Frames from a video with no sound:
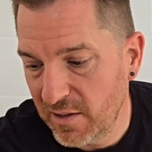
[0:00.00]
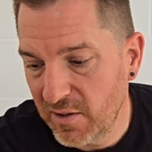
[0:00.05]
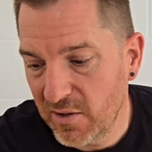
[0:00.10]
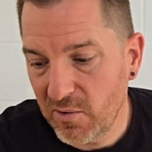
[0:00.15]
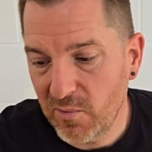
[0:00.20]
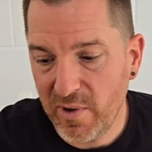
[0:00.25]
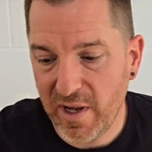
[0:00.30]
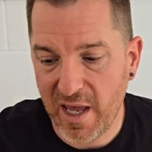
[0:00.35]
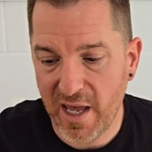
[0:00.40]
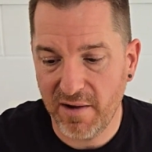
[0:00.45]

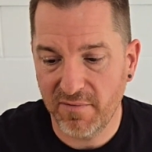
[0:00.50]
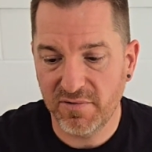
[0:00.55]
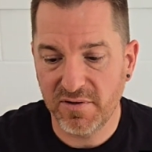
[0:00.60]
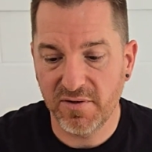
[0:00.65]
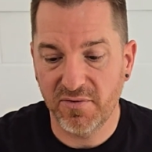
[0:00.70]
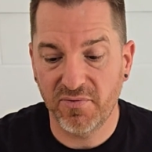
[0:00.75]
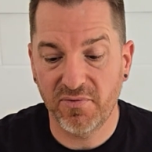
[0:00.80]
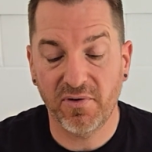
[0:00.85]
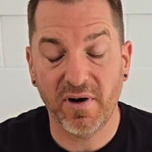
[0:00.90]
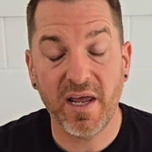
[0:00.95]
We have the
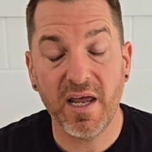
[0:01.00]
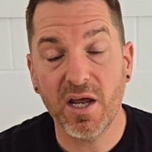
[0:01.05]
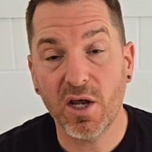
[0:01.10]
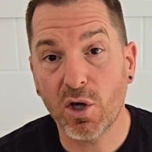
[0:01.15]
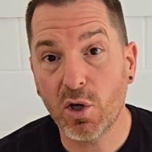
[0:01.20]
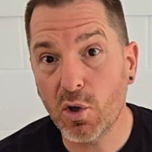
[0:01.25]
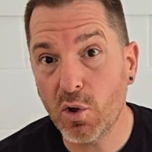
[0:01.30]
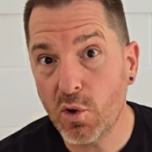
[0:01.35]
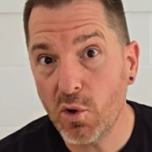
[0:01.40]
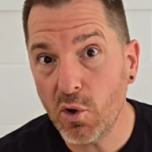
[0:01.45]
Flare
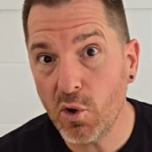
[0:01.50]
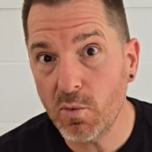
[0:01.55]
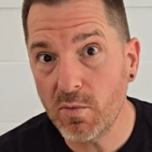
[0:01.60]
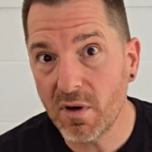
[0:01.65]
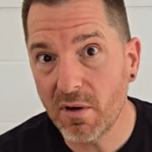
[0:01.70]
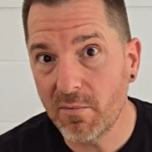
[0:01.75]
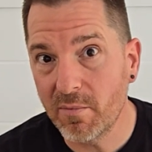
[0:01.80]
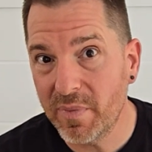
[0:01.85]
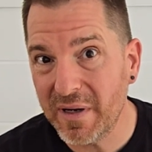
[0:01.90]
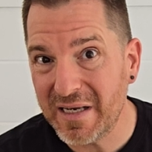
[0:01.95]

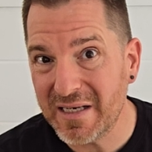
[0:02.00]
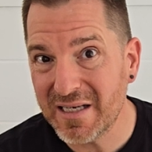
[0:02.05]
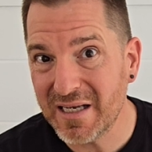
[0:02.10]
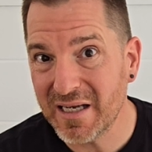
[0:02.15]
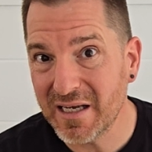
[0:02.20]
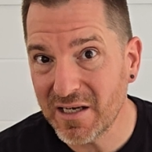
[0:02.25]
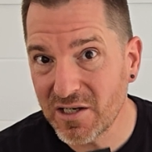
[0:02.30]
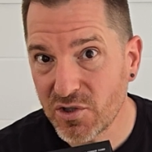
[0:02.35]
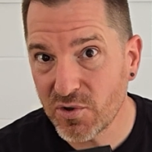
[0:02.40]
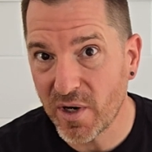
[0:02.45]

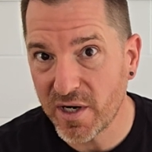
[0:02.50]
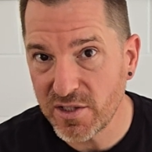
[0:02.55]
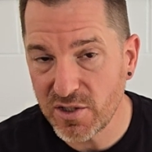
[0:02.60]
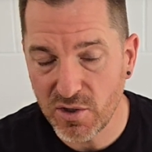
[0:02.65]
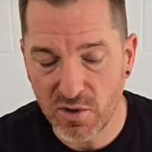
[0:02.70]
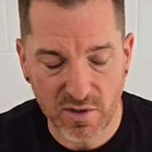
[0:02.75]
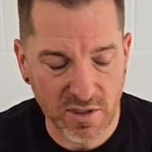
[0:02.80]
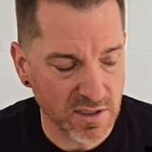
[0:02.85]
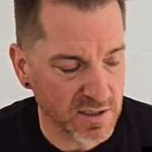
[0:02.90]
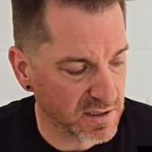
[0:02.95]
BT tracer
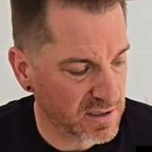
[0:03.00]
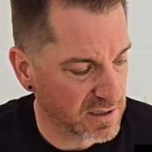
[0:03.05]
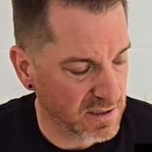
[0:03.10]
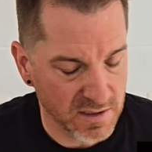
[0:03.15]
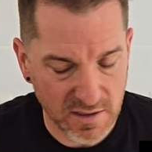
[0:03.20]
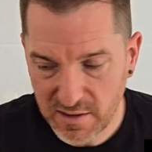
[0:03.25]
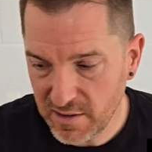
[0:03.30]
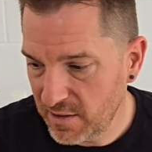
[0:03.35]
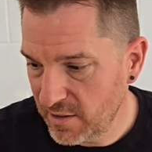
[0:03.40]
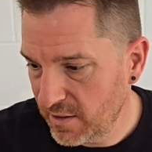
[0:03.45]
unit,
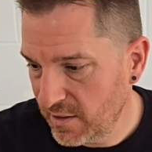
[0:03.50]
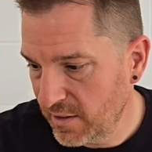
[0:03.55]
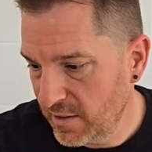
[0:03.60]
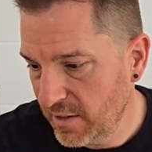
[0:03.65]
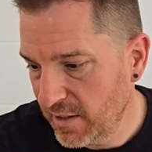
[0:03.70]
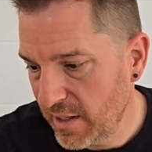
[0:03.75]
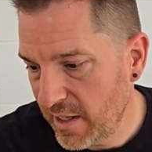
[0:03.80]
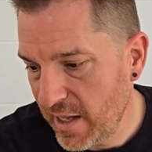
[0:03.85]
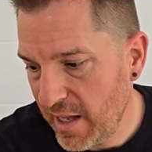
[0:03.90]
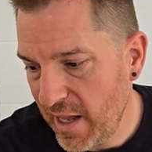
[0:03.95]

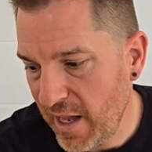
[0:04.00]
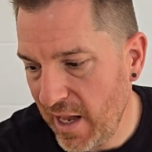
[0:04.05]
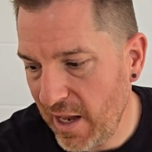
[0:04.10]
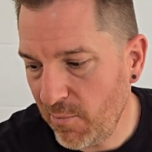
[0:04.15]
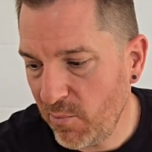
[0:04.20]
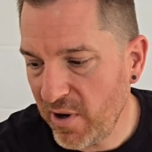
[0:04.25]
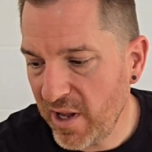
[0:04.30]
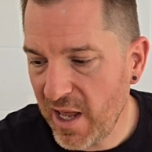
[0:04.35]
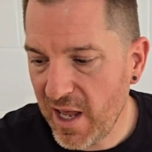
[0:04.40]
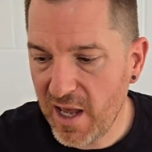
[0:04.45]
and
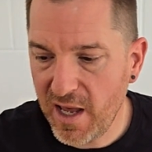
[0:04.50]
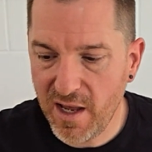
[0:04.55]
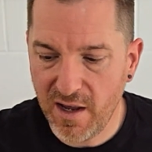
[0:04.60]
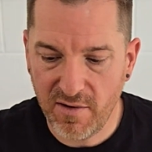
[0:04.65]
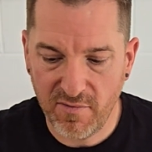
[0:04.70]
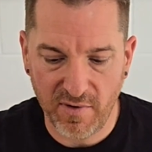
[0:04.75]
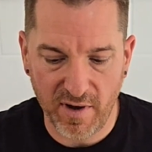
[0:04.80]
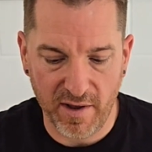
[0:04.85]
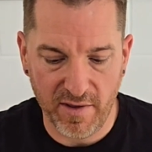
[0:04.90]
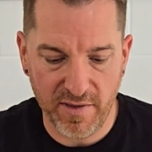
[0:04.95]
we
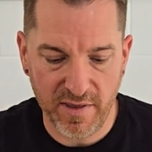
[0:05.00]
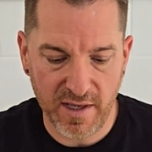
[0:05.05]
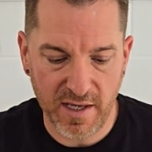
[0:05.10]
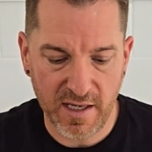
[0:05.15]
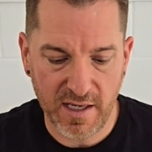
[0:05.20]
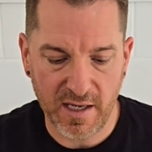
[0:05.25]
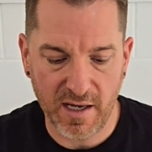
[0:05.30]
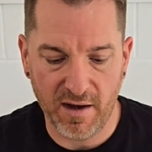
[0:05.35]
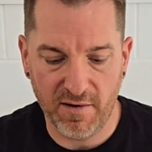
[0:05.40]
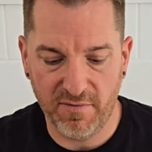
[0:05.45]
have
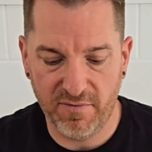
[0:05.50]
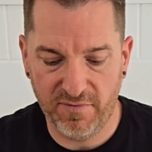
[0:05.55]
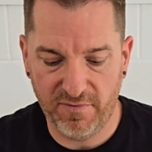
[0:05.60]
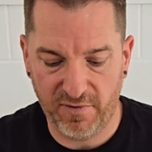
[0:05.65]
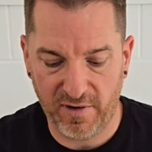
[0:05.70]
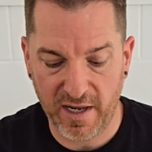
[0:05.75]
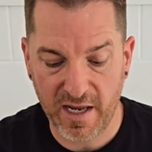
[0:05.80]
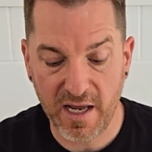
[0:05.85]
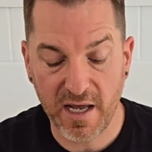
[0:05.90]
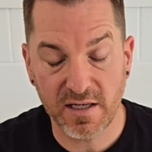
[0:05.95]
the
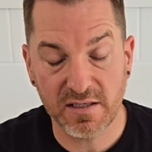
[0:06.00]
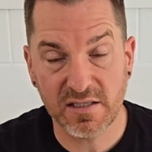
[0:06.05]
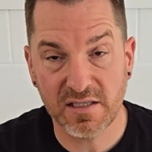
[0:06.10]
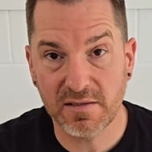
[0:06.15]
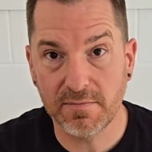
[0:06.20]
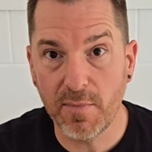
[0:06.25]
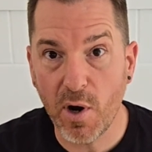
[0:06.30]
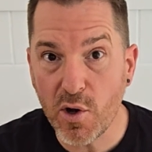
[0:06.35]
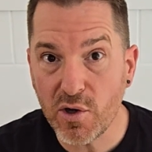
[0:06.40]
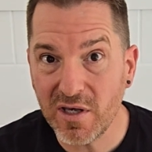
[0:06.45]
Flare
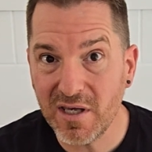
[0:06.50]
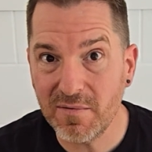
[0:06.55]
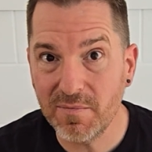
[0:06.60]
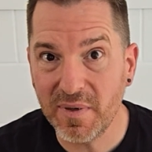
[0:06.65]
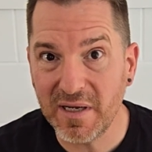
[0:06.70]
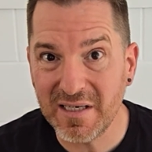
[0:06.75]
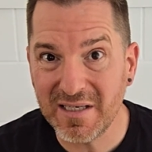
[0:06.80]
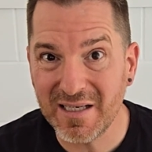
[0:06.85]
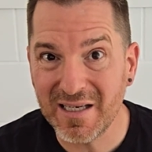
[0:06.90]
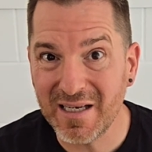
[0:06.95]
Smoky
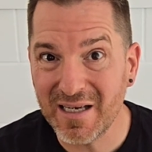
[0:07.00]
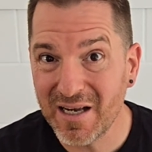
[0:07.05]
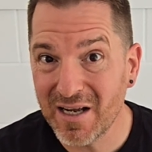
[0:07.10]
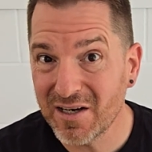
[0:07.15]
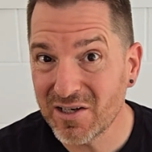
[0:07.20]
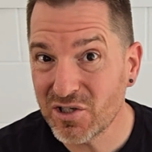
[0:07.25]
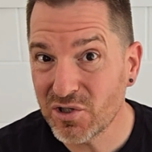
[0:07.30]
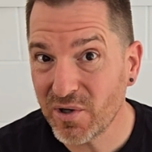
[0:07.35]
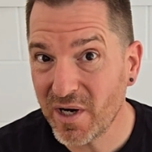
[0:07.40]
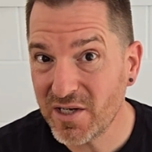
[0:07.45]
BT
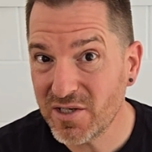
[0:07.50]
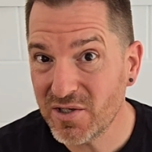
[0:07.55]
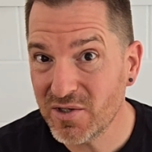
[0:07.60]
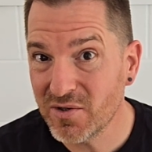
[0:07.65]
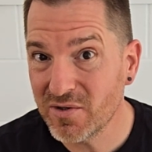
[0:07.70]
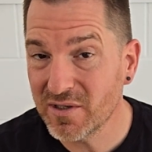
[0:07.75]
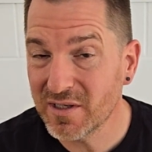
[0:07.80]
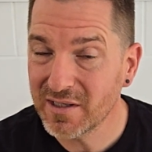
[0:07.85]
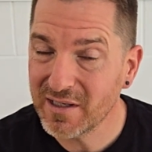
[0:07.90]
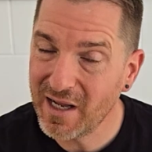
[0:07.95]
tracer
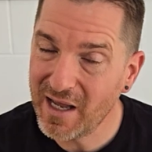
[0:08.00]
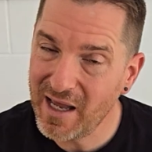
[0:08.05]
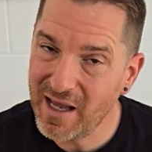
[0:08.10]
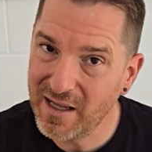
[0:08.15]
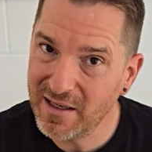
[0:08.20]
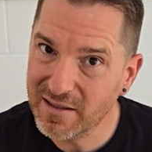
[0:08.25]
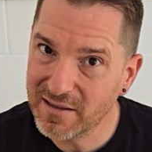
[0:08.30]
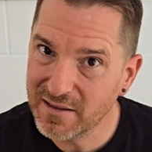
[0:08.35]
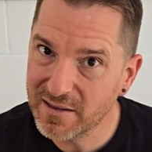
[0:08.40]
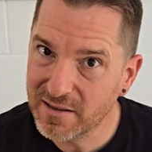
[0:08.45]
unit
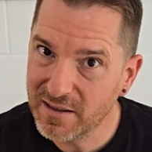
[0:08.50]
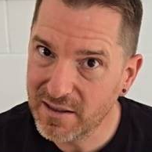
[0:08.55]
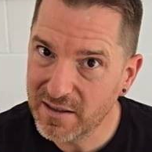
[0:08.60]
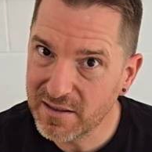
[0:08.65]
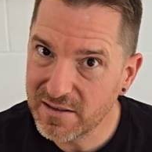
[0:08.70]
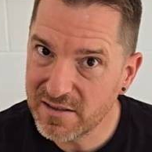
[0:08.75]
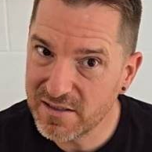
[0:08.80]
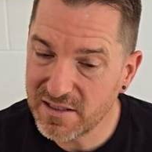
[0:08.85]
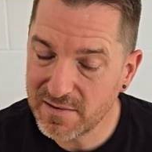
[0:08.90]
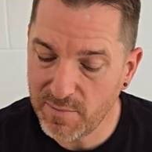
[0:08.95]
and
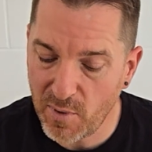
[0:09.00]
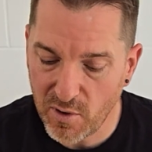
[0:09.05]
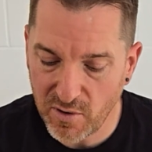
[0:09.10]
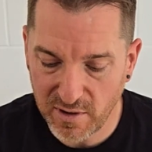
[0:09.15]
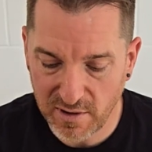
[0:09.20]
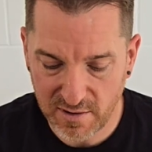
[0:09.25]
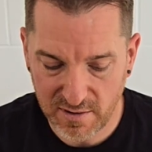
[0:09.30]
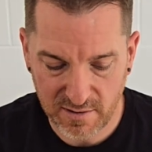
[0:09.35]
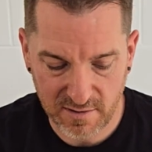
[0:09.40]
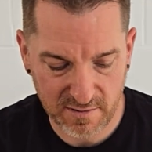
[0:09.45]
smoke
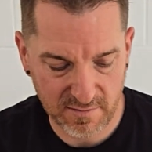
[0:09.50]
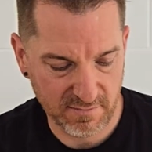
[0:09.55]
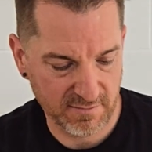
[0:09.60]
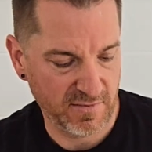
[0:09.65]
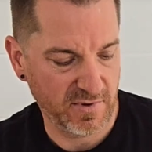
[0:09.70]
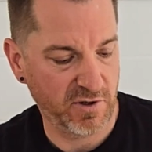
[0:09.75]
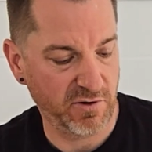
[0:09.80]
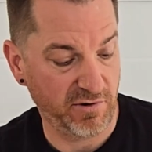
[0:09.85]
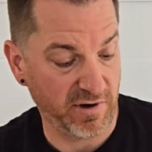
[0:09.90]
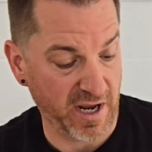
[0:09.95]

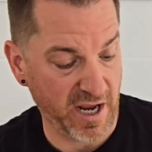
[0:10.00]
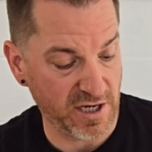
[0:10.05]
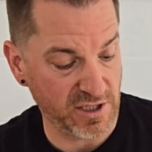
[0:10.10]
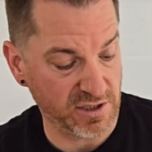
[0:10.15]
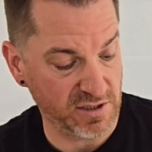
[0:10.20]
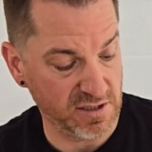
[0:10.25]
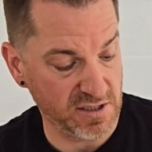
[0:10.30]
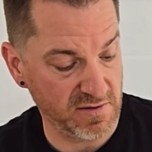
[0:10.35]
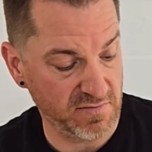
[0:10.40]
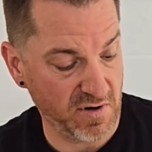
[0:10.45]

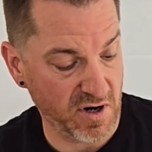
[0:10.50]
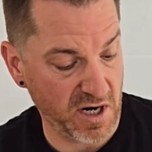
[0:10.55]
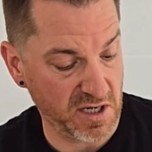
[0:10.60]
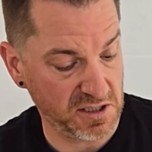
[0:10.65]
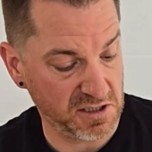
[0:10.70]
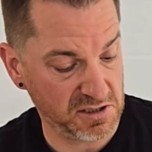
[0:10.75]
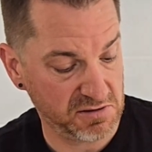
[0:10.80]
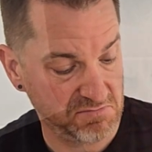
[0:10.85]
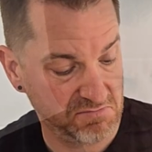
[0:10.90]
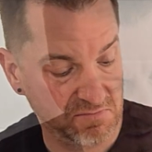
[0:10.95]
creation
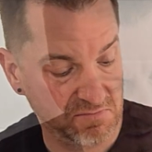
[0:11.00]
device.